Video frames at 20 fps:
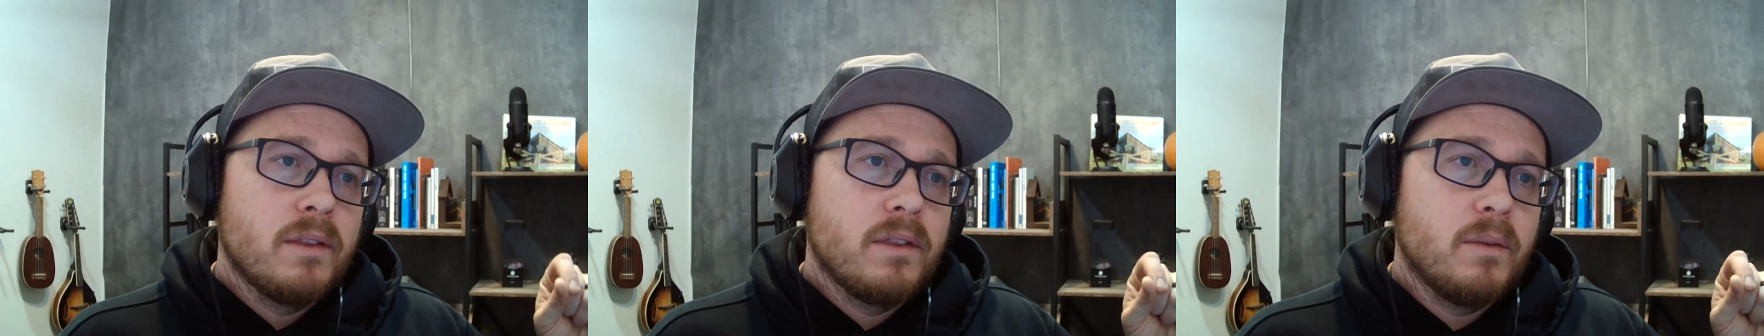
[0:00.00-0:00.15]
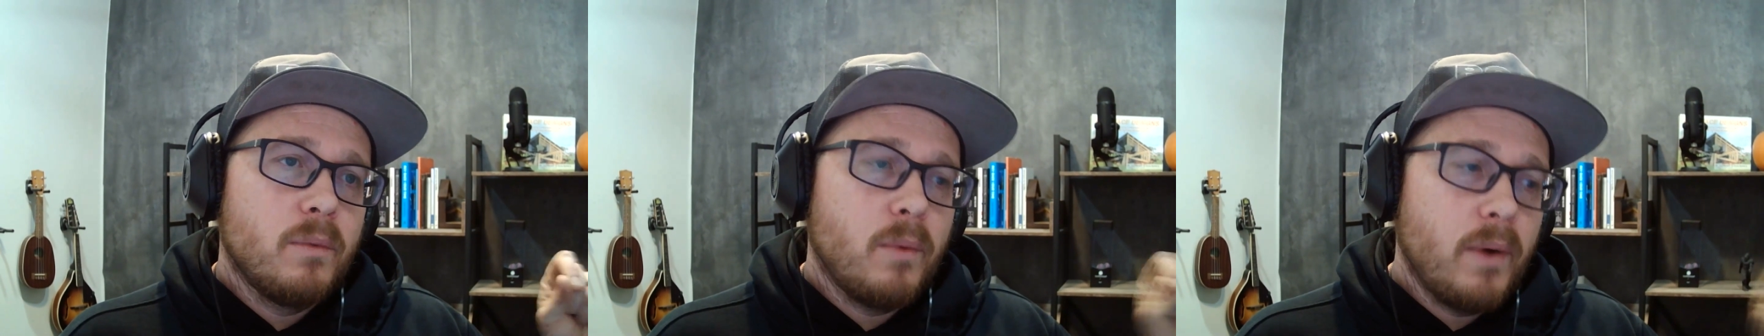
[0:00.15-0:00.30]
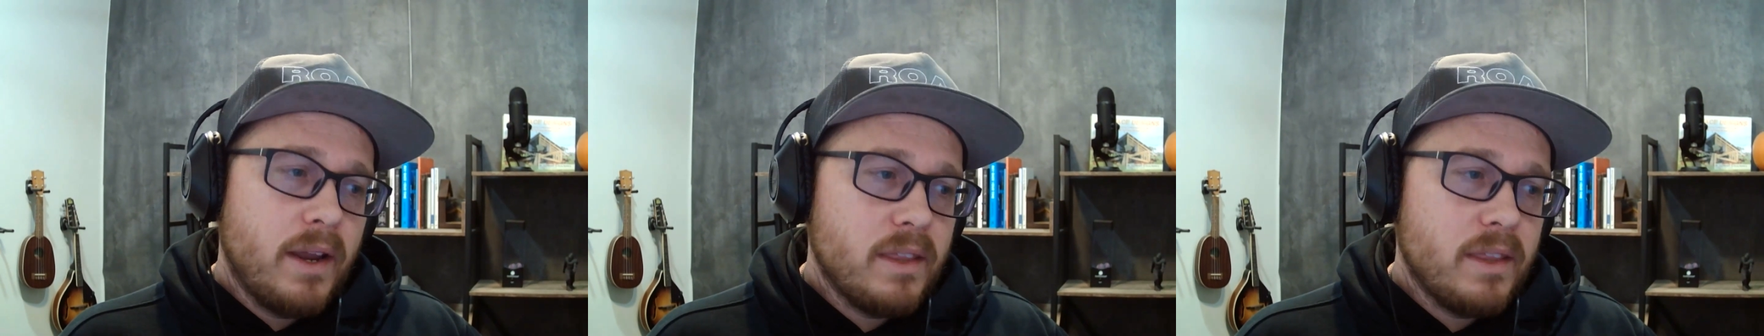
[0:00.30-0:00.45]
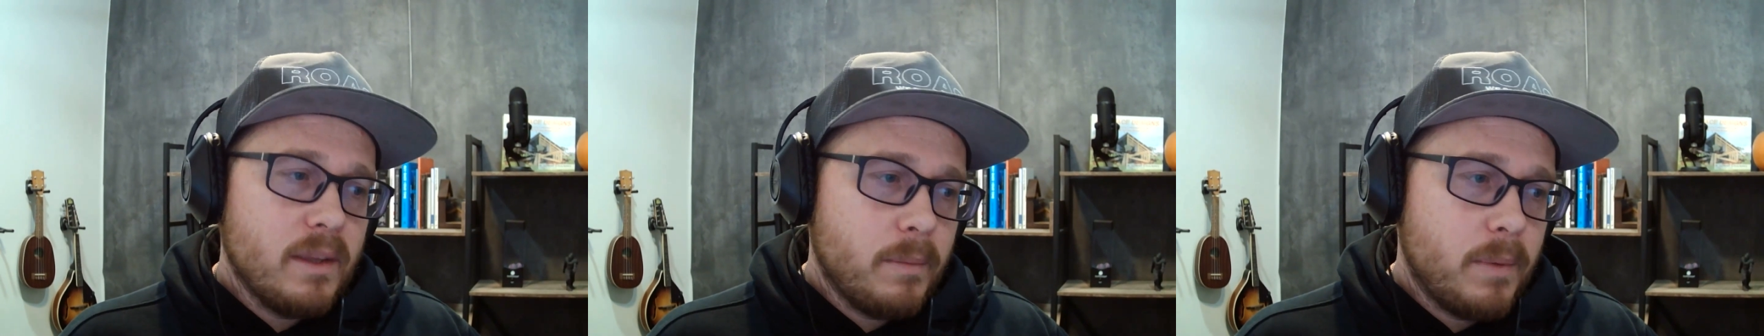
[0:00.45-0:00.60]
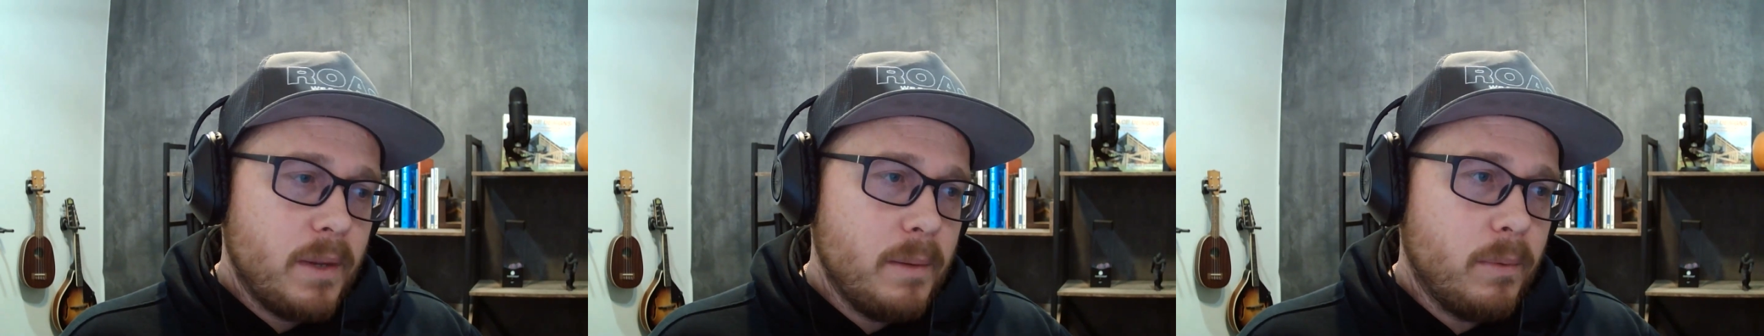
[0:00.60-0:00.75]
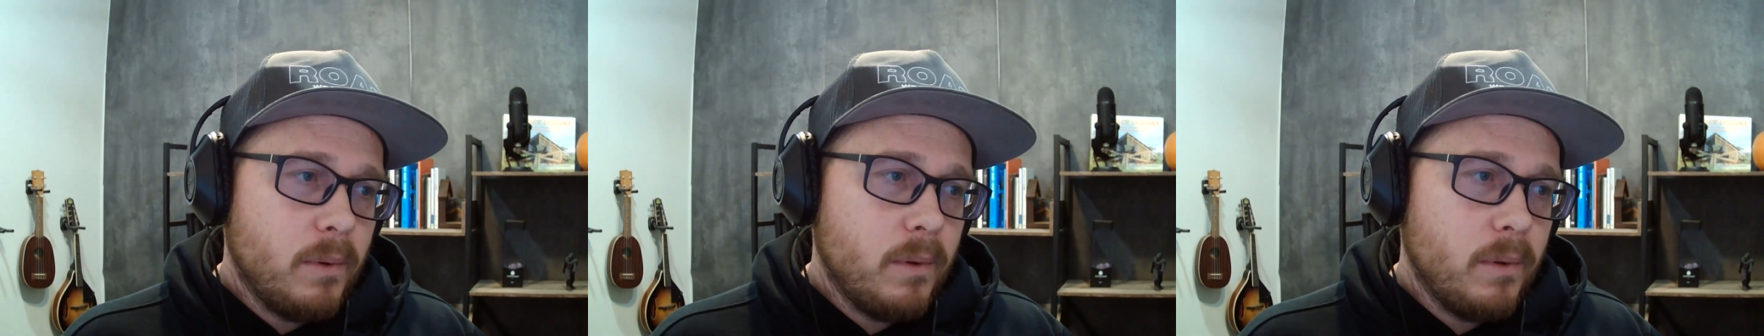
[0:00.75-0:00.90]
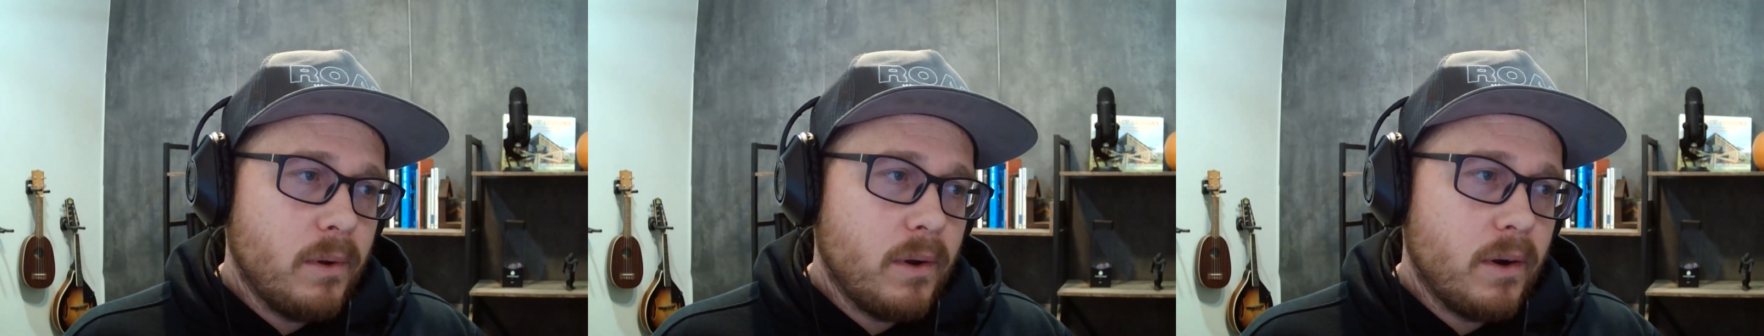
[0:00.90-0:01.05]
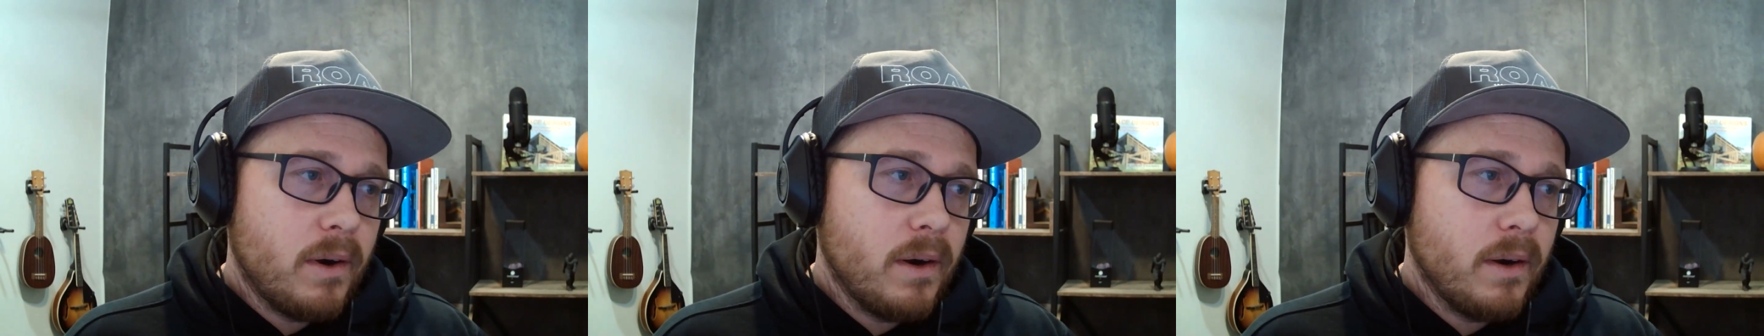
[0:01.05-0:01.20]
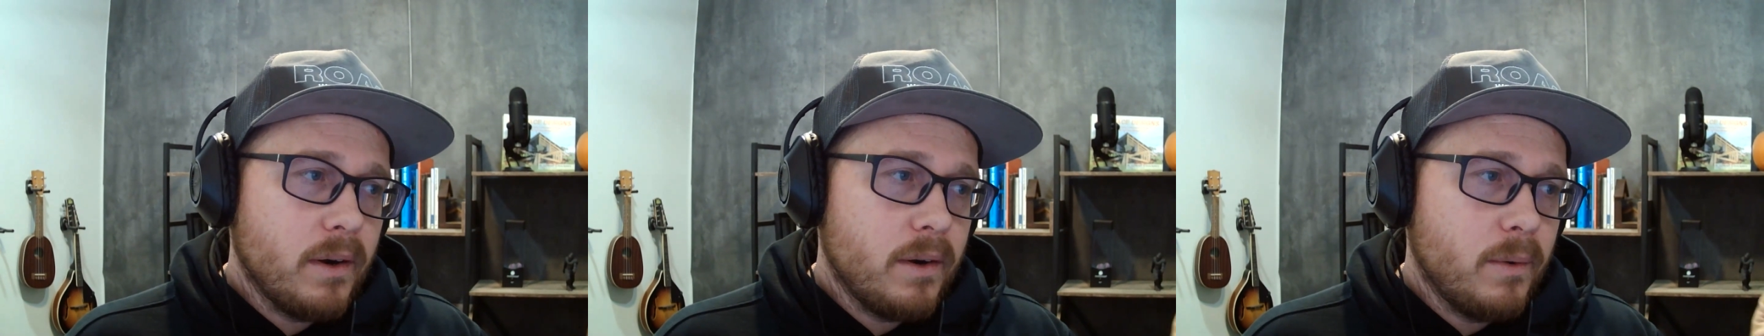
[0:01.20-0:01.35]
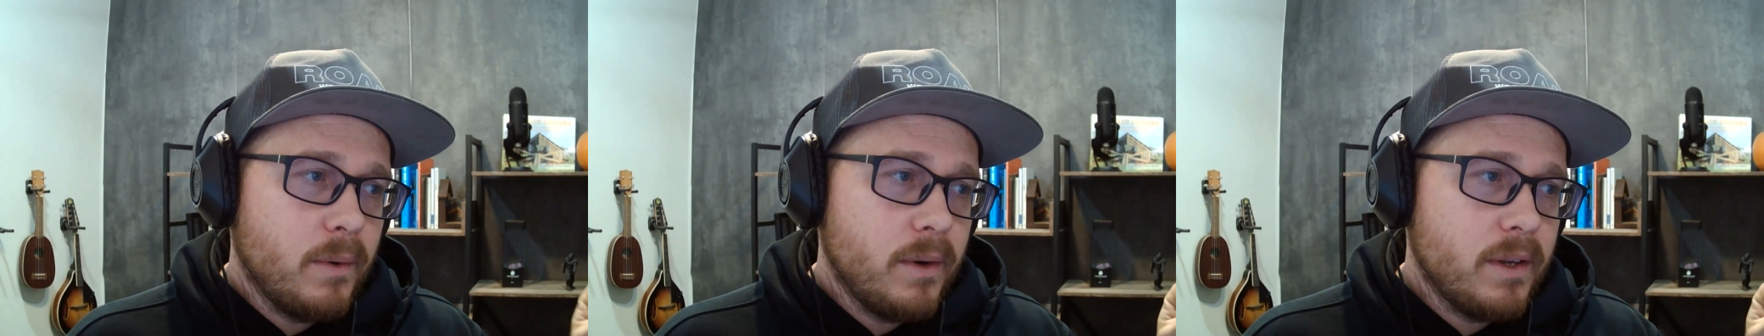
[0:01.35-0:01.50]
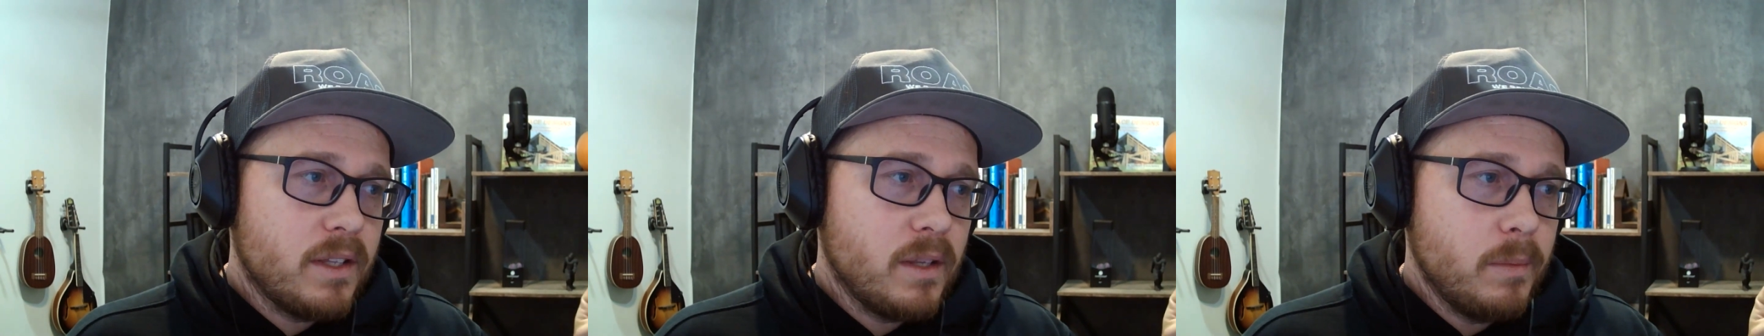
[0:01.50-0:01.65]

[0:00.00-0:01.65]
the way that people are going